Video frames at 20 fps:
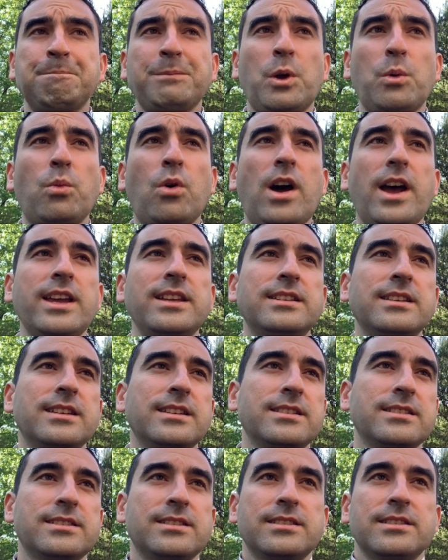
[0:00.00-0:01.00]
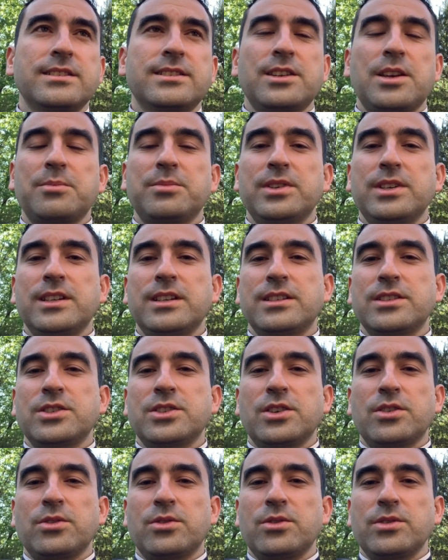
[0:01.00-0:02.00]
White is something in
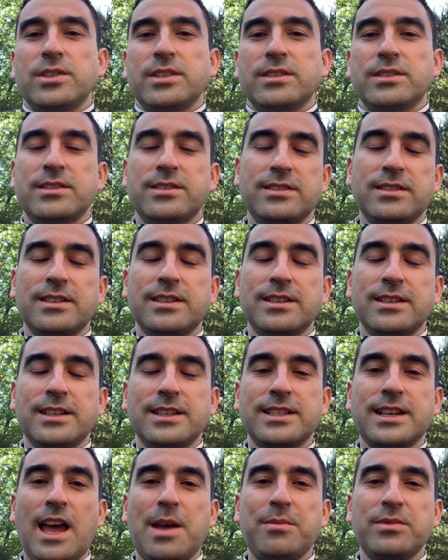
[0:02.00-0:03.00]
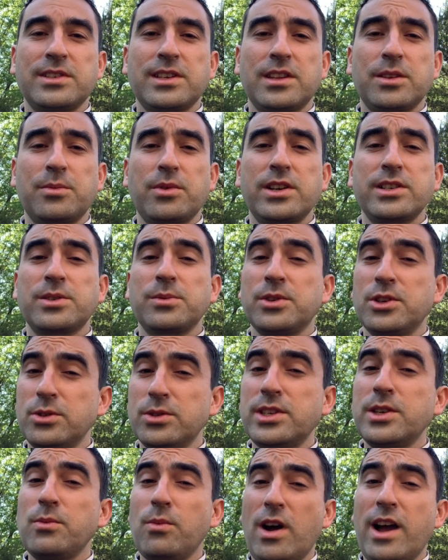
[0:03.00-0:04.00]
general. It's a time of celebration. When you
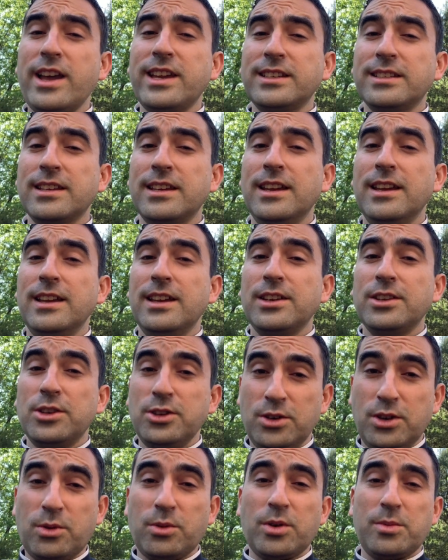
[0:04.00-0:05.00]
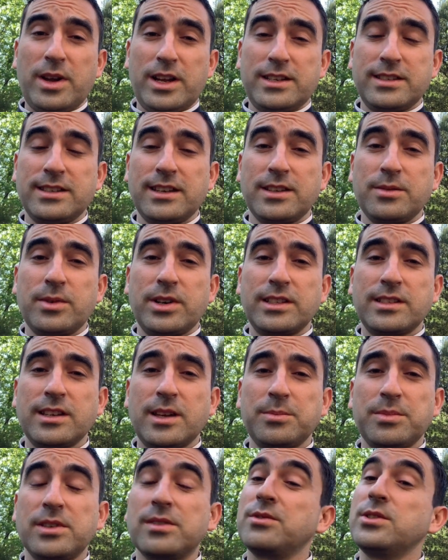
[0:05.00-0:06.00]
see white, you know we're about to celebrate
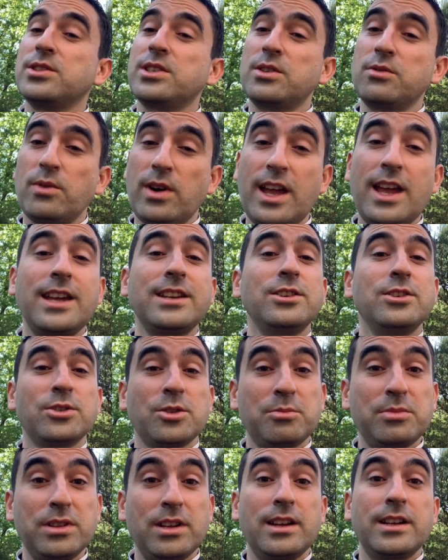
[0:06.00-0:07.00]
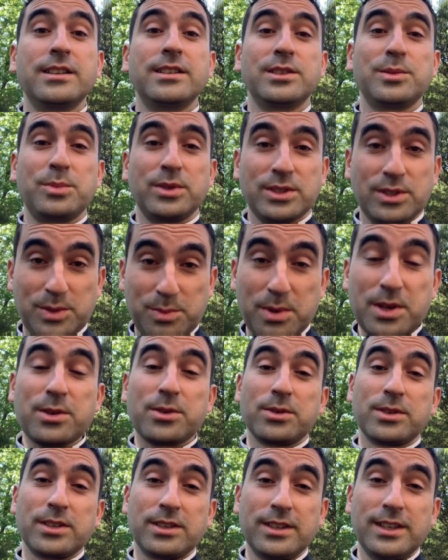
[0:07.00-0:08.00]
something. If you see red, you know blood has been
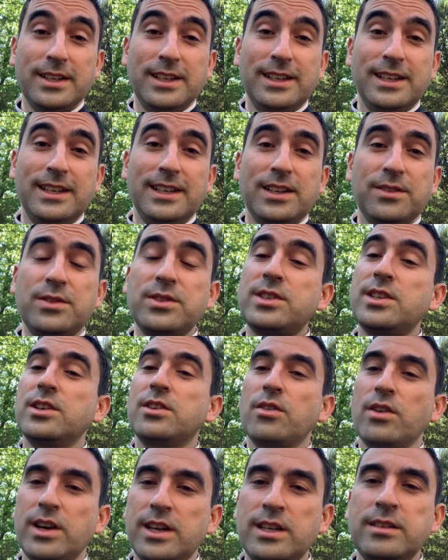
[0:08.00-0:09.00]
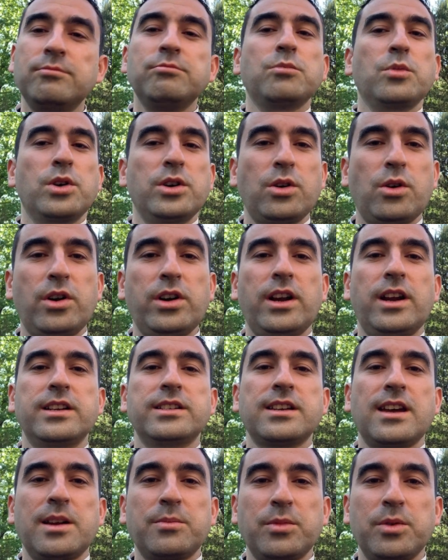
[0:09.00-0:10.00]
spilled. If you see green, we're in ordinary
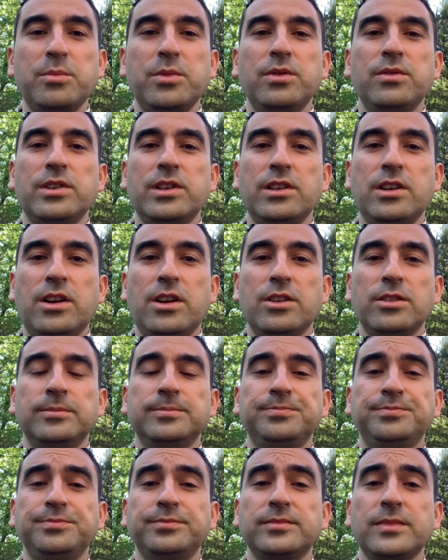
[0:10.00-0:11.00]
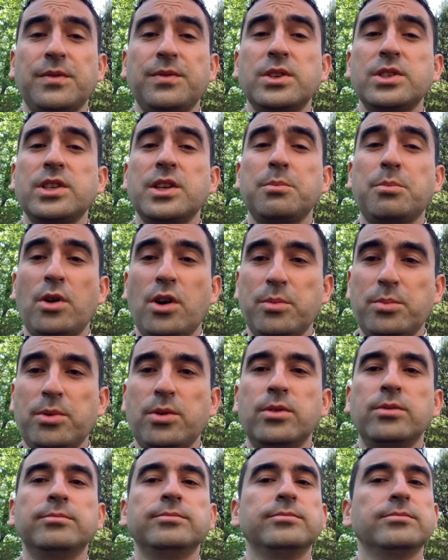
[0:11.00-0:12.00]
time. We're moving along. If you see
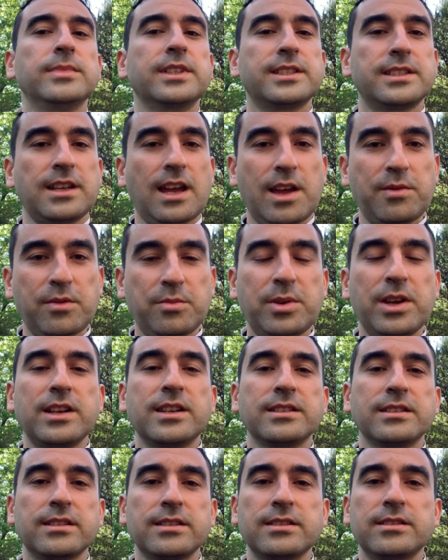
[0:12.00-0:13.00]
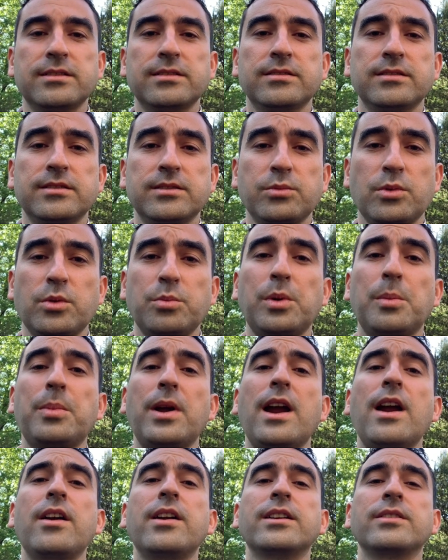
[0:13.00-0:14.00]
purple, it's time of penance. We're
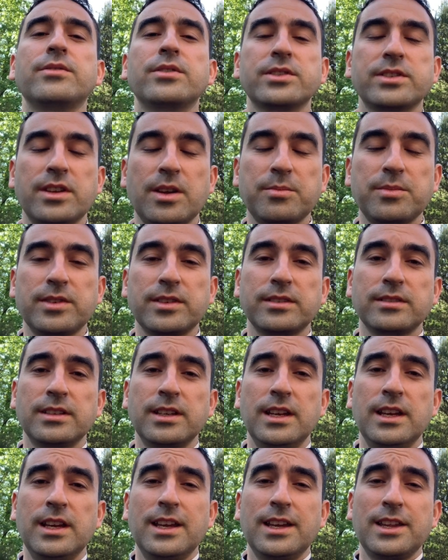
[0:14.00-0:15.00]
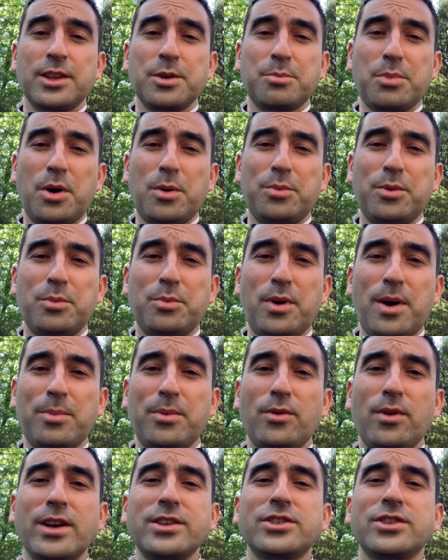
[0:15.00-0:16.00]
preparing for something. The purple
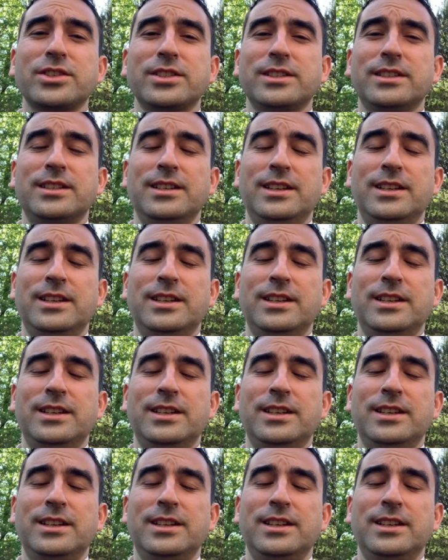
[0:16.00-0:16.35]
preparation.